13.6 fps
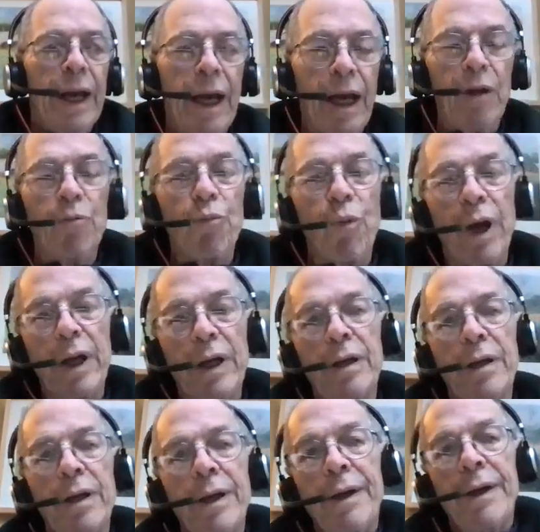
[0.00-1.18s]
And
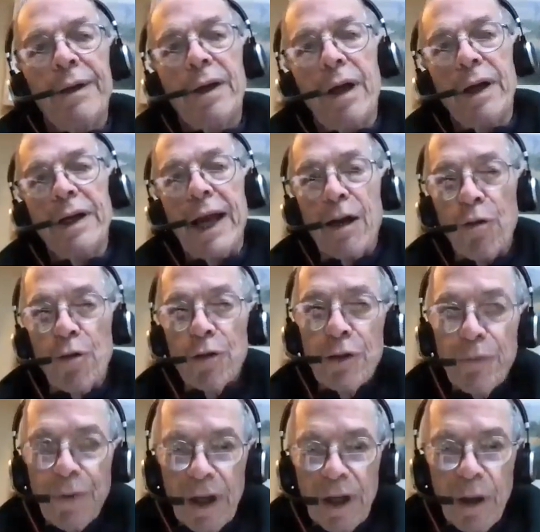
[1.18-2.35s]
when an error
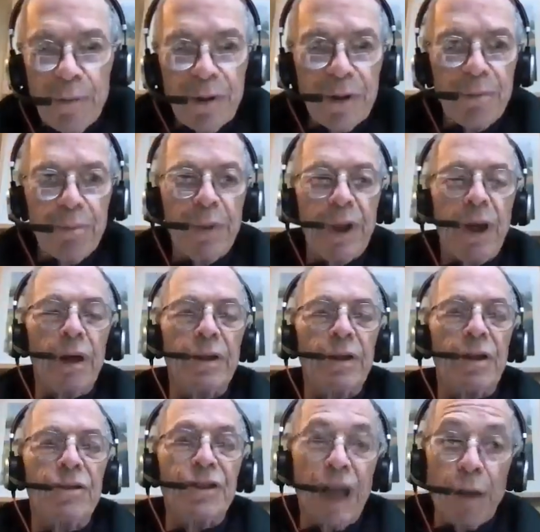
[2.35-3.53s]
develops beyond
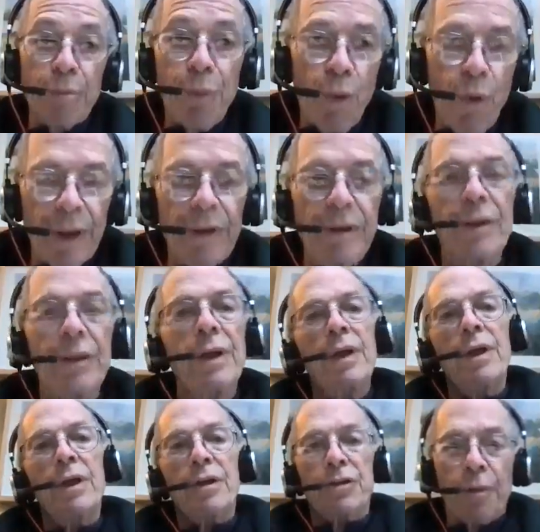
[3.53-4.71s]
a set point,
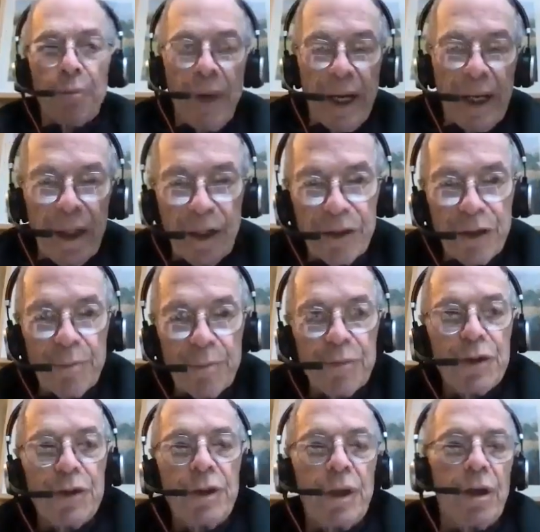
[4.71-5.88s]
some
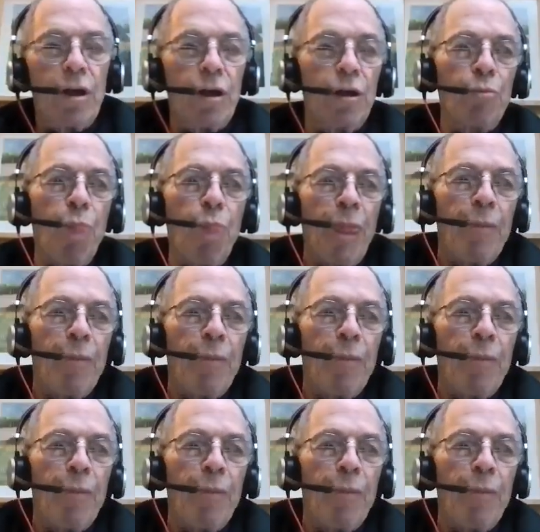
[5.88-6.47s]
mechanisms uh,